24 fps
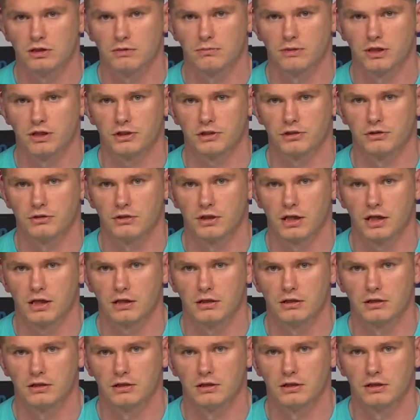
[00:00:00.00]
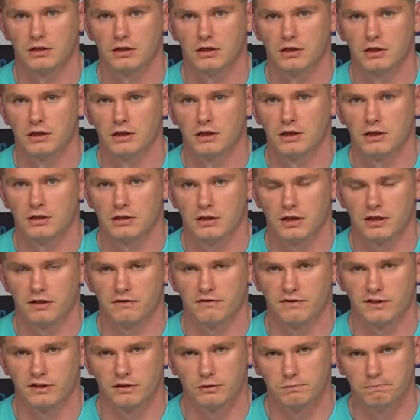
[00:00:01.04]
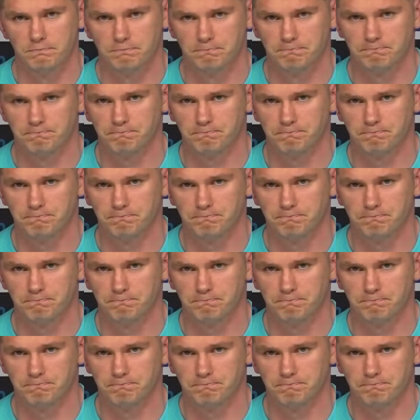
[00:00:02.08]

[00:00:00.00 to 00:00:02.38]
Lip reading: to make sure that they fix them.